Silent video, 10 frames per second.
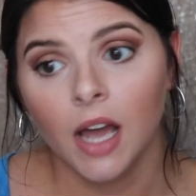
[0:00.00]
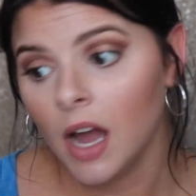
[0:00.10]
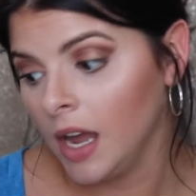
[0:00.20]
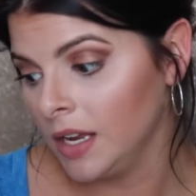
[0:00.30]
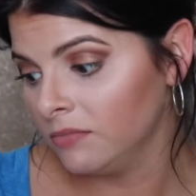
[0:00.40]

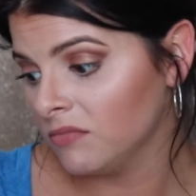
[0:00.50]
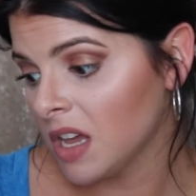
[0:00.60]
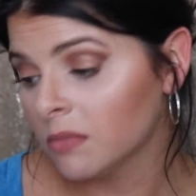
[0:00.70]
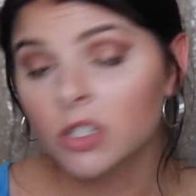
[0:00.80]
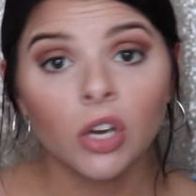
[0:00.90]
I
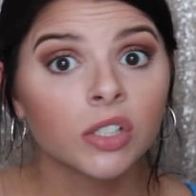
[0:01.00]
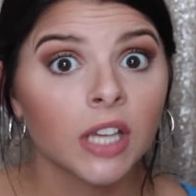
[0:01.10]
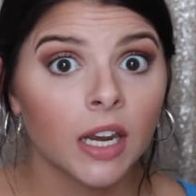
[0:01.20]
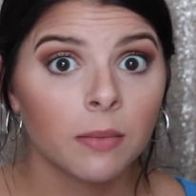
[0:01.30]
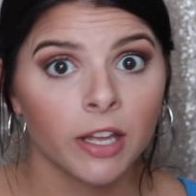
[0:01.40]
am so
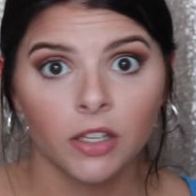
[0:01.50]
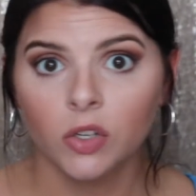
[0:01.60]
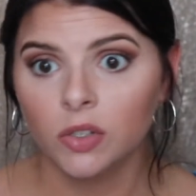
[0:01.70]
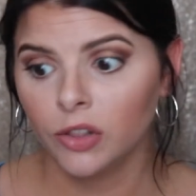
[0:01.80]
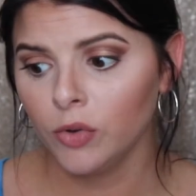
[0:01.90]
excited about
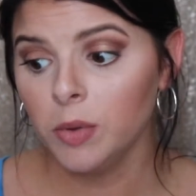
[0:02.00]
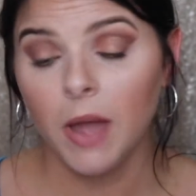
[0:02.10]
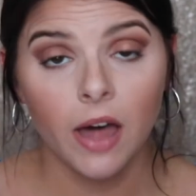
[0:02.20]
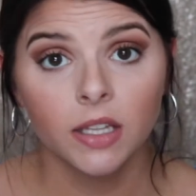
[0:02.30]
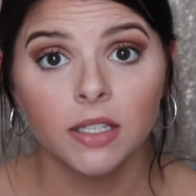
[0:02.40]
those 3
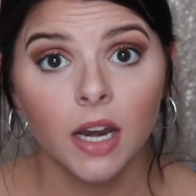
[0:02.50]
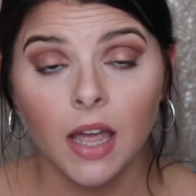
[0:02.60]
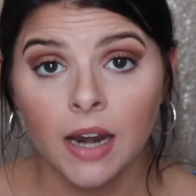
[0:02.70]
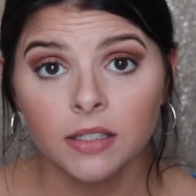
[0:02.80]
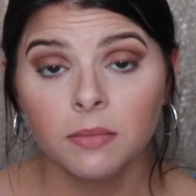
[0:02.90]
palettes that I
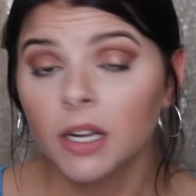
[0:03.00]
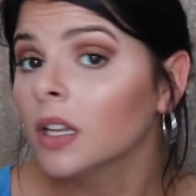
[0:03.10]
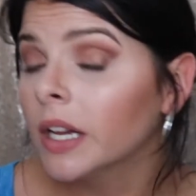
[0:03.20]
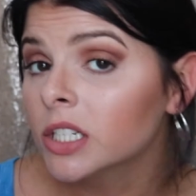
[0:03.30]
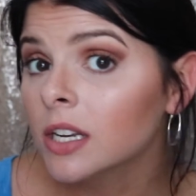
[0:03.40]
added to my
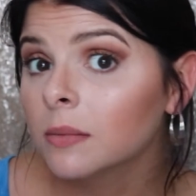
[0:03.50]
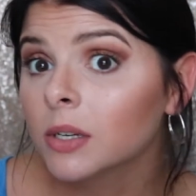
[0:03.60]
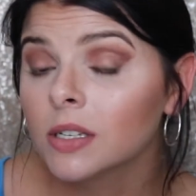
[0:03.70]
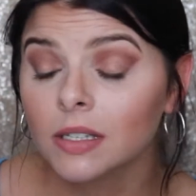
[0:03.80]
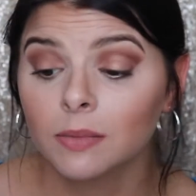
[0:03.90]
collection
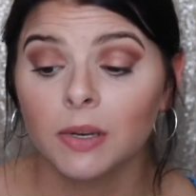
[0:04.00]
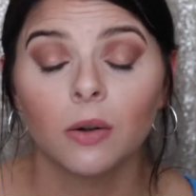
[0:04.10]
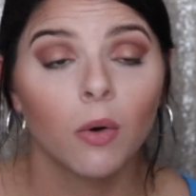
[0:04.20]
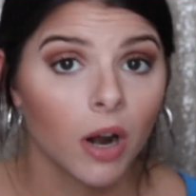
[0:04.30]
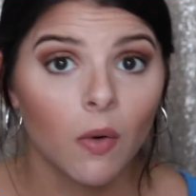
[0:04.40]
because it's been
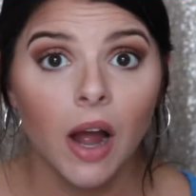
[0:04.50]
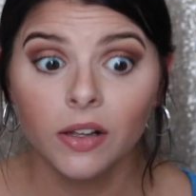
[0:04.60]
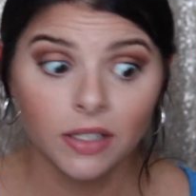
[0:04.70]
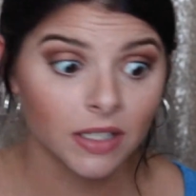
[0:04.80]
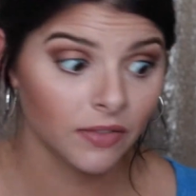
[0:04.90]
quite a
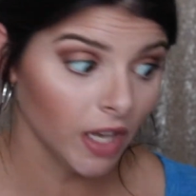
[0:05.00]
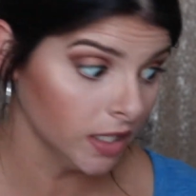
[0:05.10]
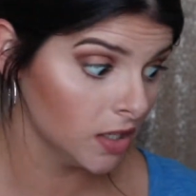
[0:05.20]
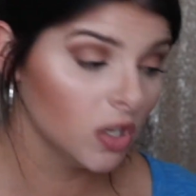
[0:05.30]
while since I've done so.